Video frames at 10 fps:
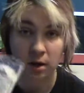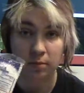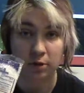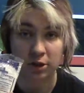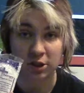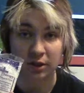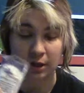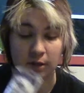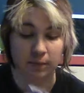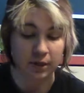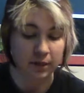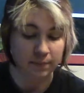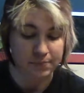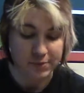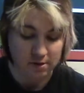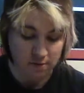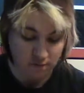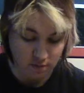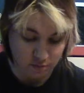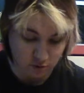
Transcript: brush therapy from